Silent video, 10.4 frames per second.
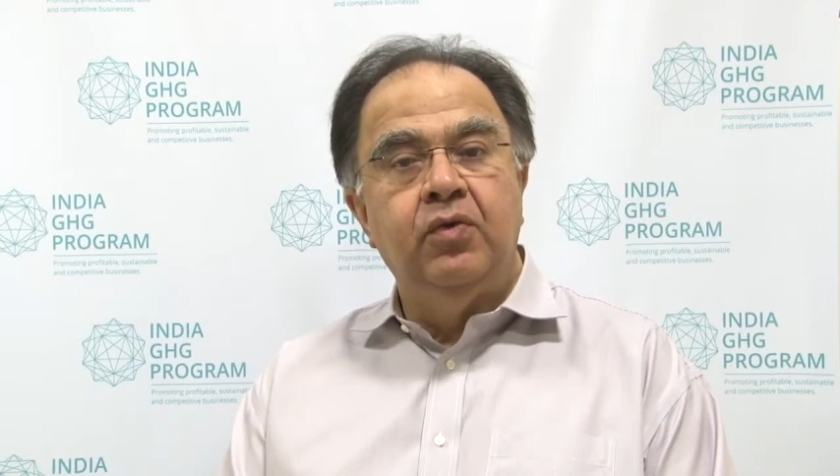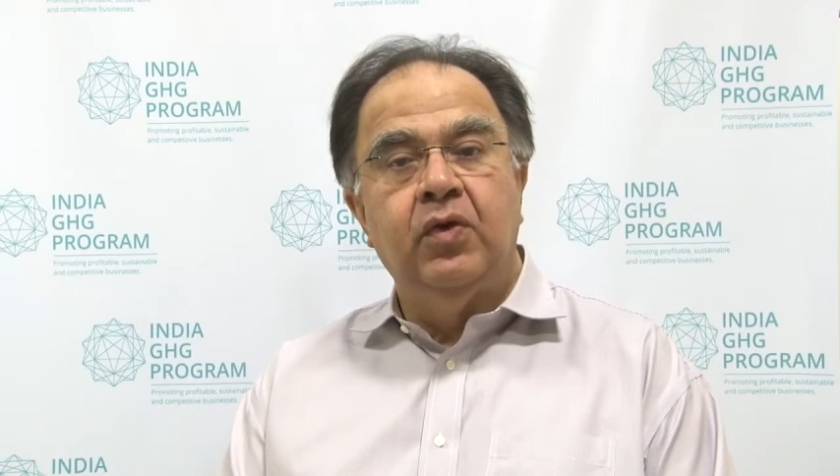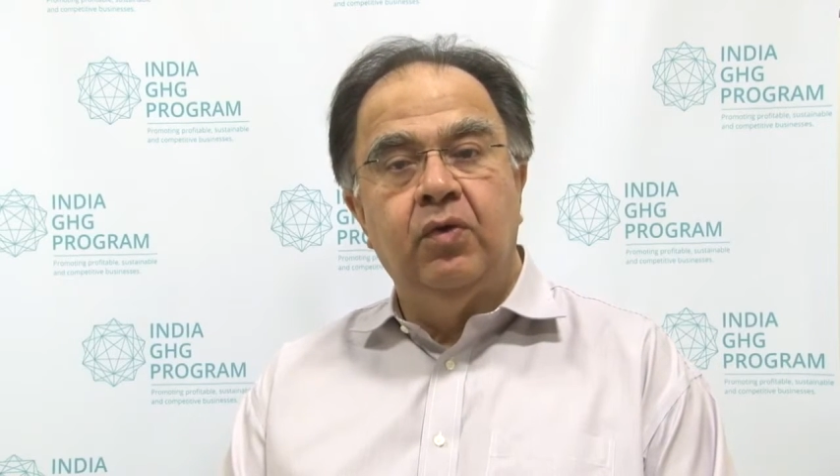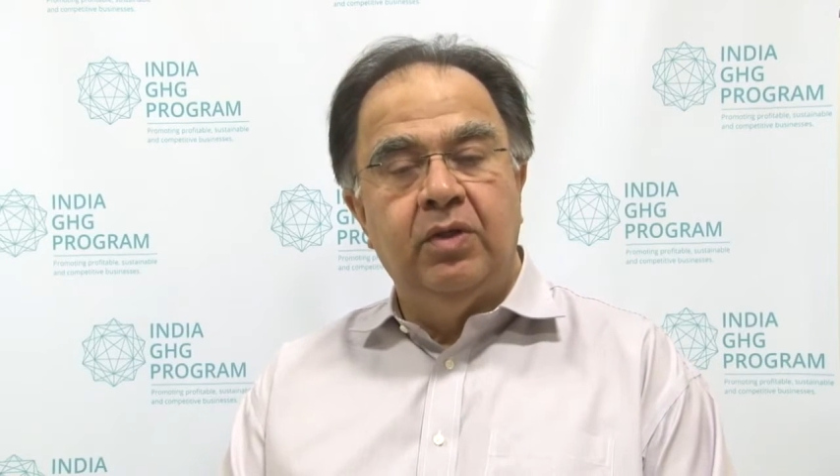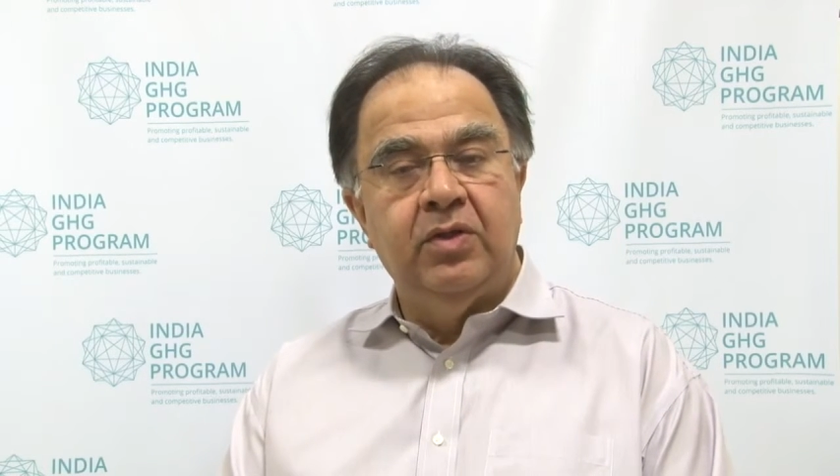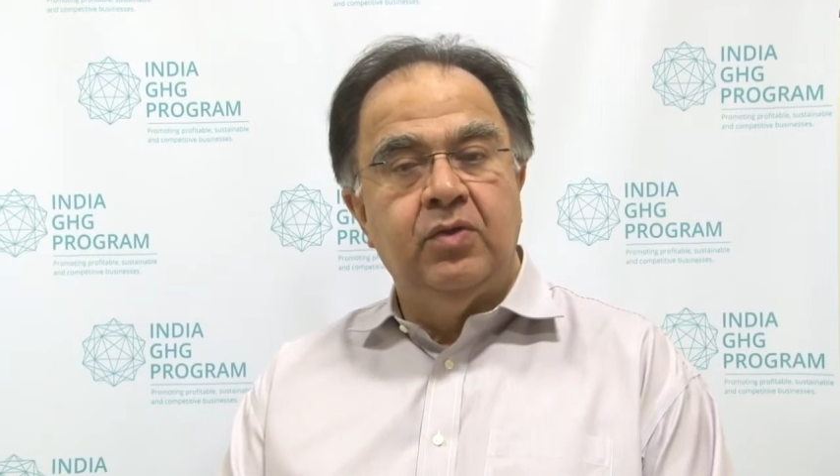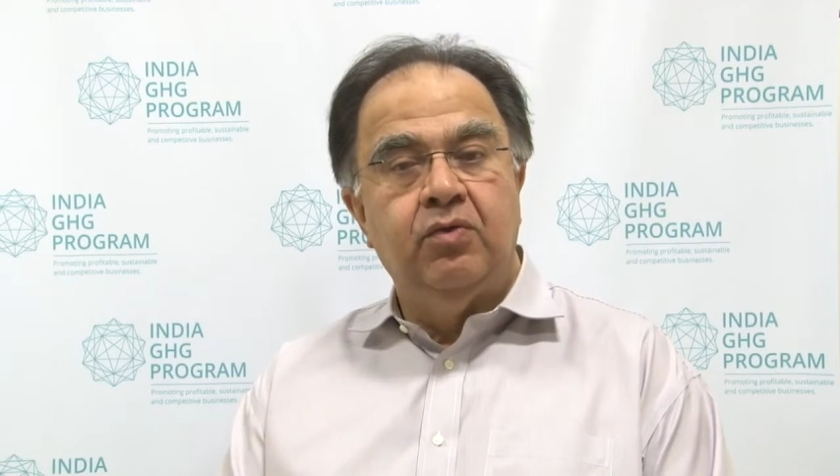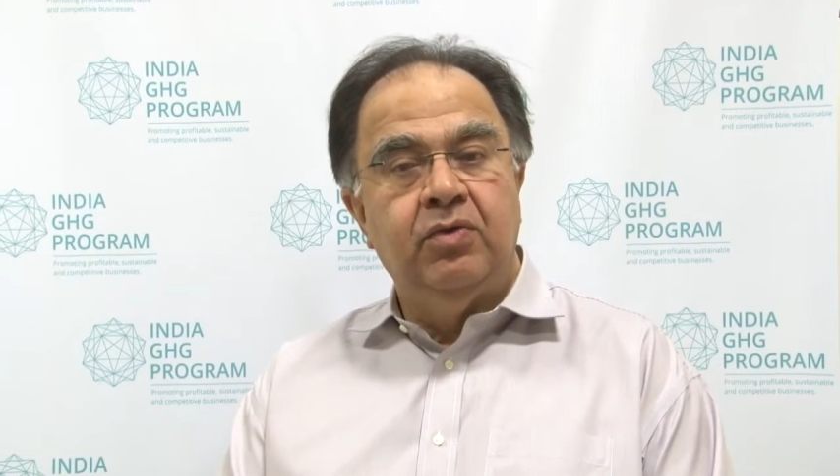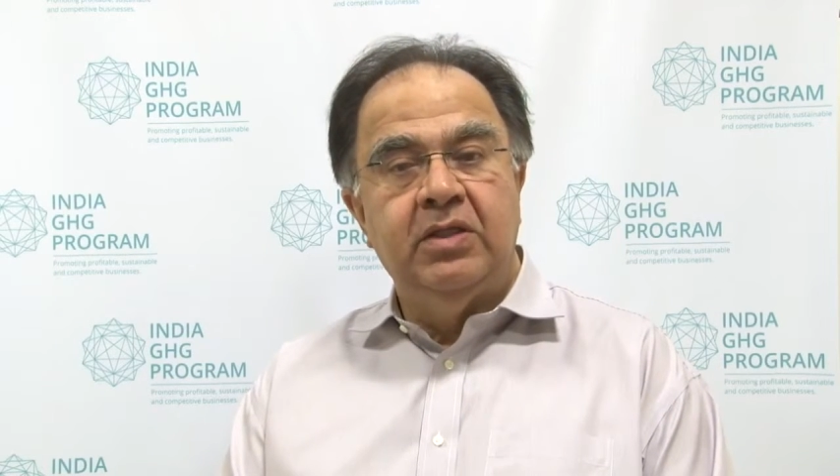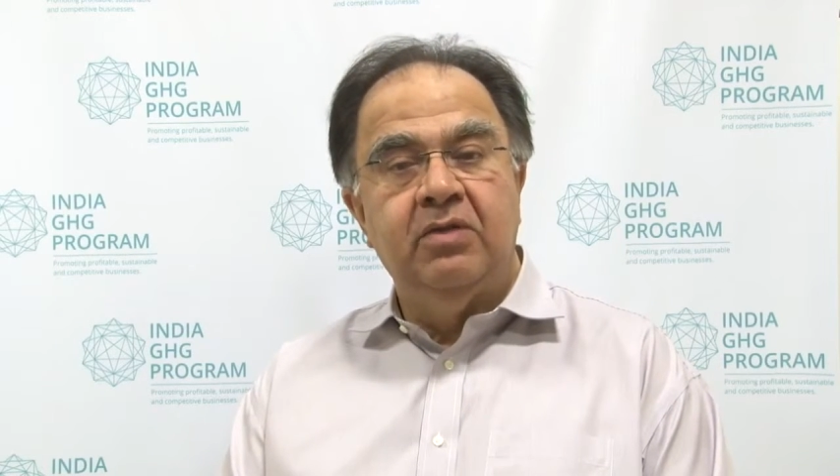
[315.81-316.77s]
so, and there's
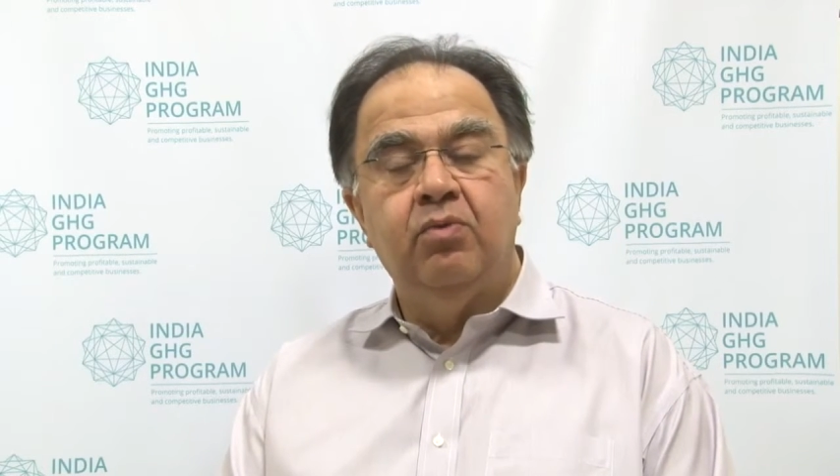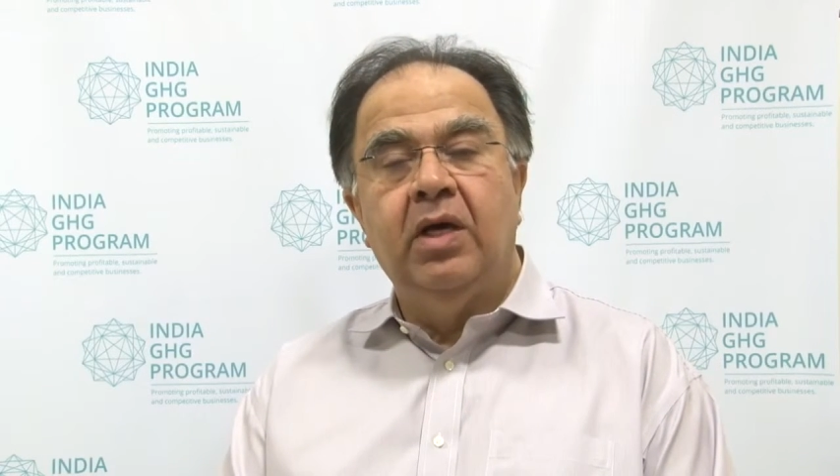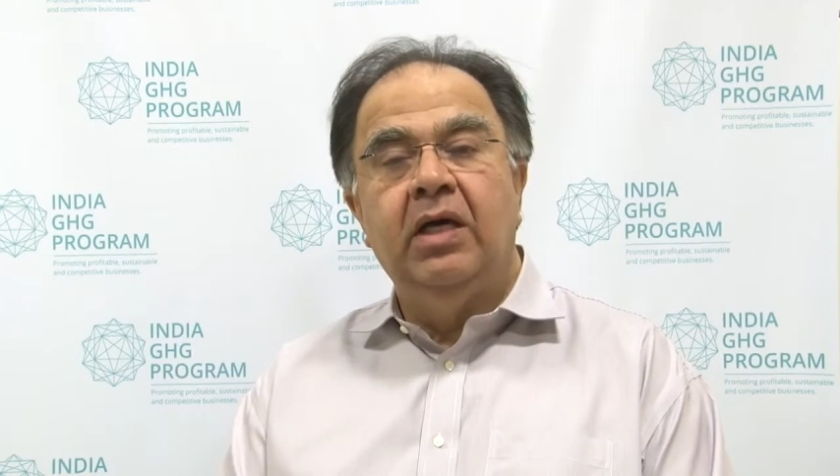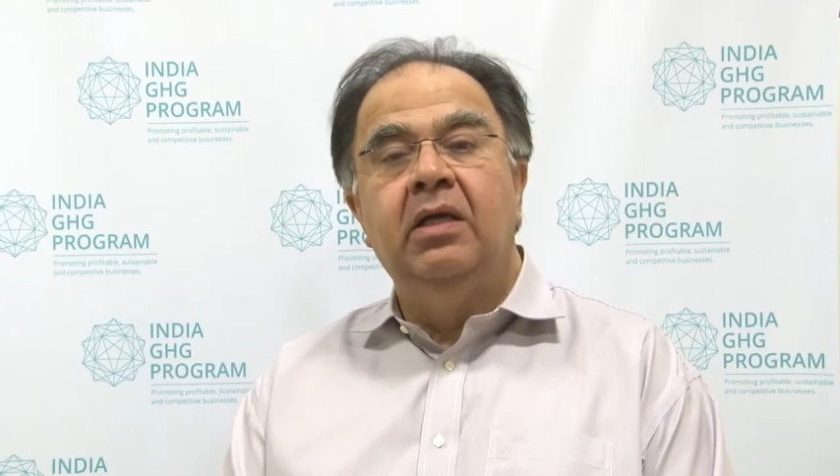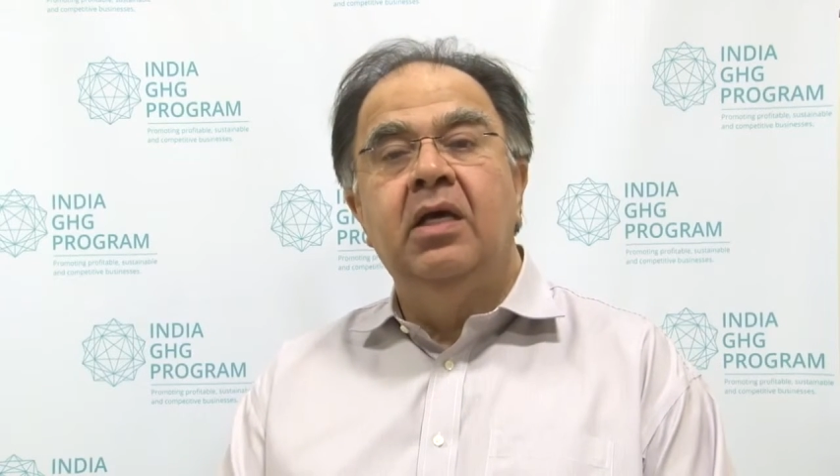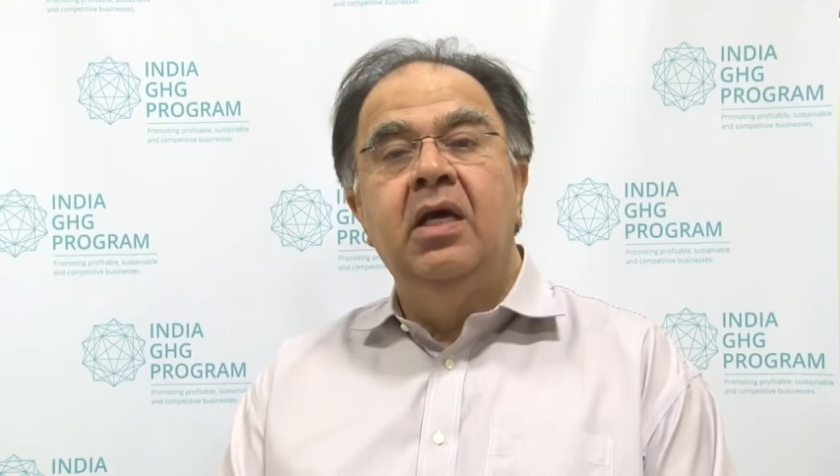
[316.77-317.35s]
no reason why